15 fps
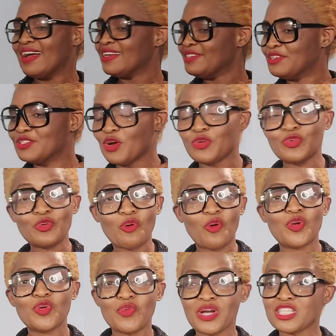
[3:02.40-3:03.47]
you know you
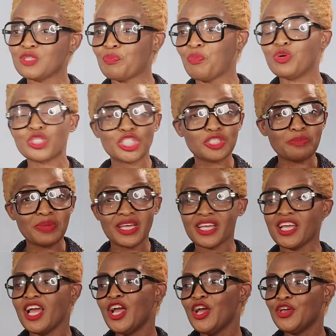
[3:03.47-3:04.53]
always push
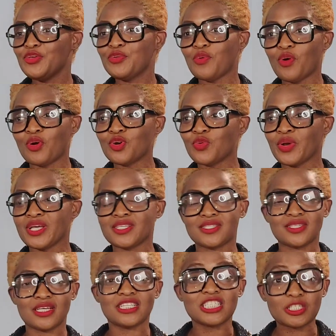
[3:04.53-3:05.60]
me, you
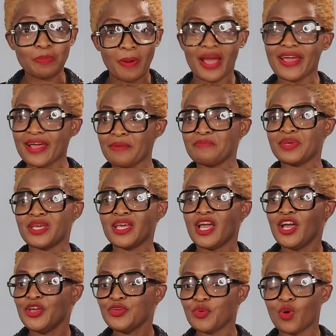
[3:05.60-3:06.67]
always inspire
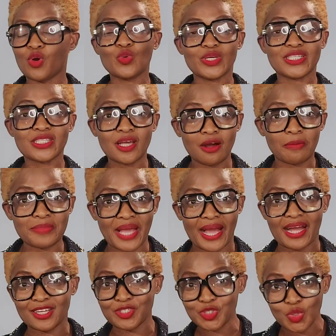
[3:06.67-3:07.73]
me, you always tell me I
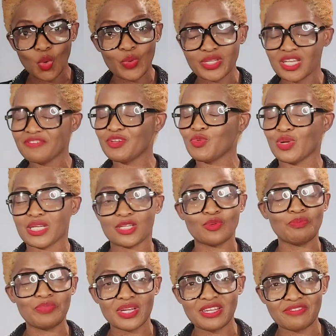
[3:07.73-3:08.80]
can do it even when I
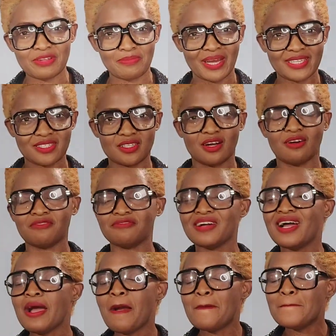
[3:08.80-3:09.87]
don't believe in myself.
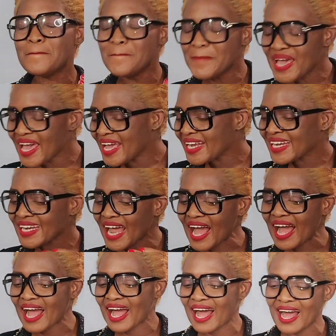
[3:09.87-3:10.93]
Men
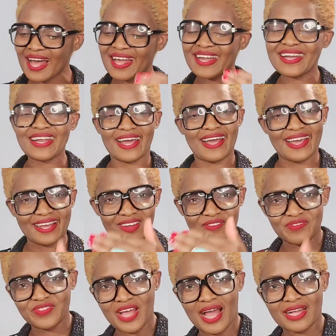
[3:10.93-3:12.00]
are like
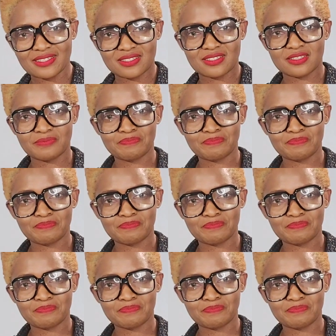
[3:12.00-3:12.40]
that.